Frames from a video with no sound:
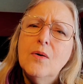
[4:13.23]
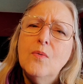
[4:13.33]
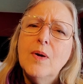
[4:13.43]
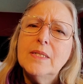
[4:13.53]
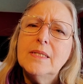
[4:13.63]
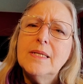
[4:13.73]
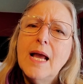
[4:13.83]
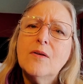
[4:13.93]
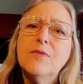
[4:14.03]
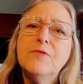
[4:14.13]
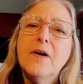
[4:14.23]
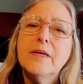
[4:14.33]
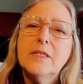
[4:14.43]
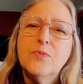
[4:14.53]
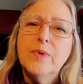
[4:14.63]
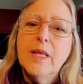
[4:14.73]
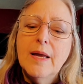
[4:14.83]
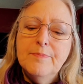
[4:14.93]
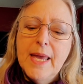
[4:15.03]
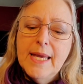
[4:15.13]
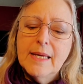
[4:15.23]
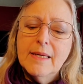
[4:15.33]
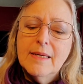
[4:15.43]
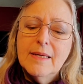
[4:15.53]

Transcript: What sacrifice will I make?